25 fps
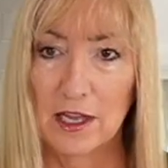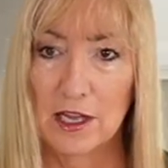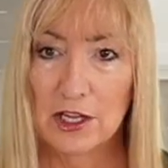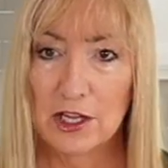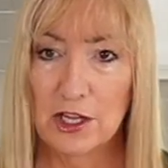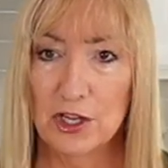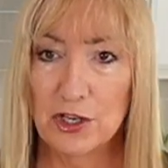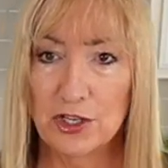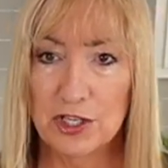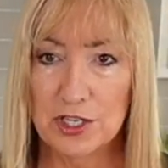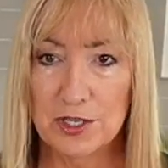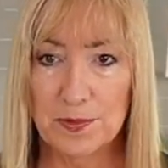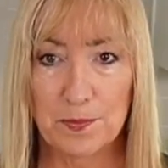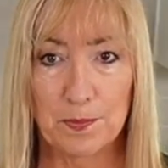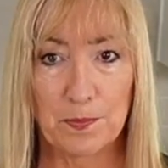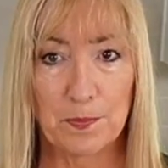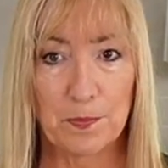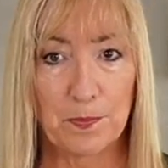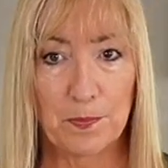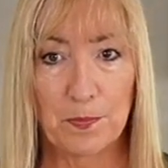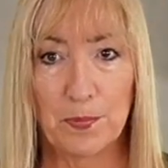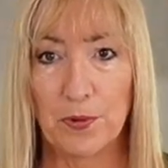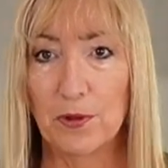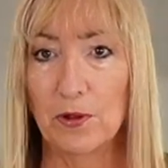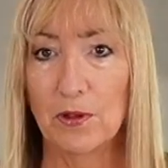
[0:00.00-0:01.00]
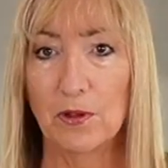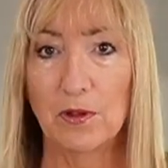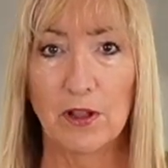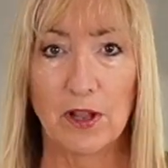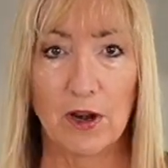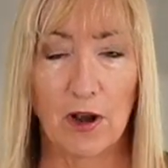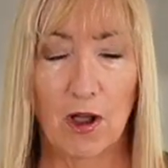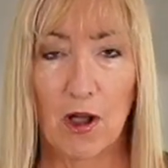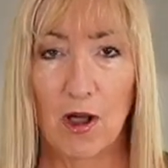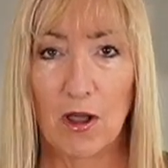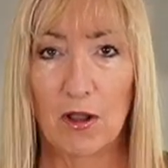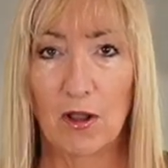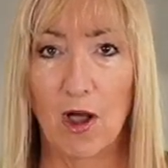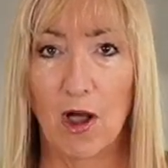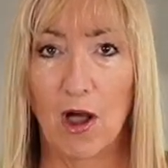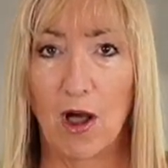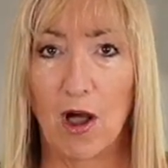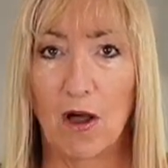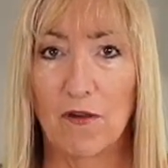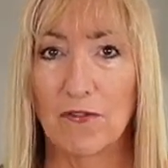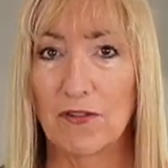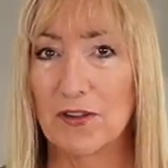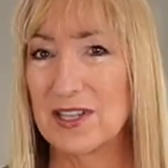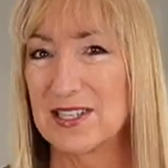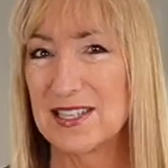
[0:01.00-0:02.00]
You just pull it all
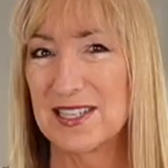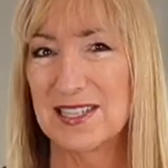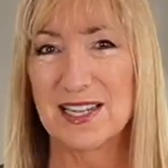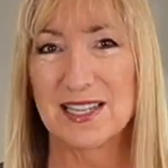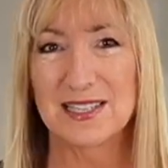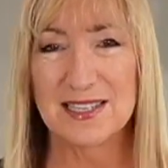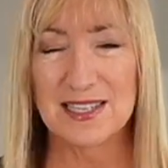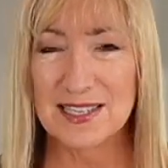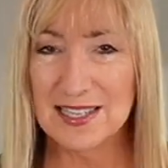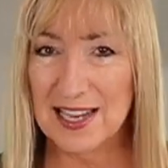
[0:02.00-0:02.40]
off because it doesn't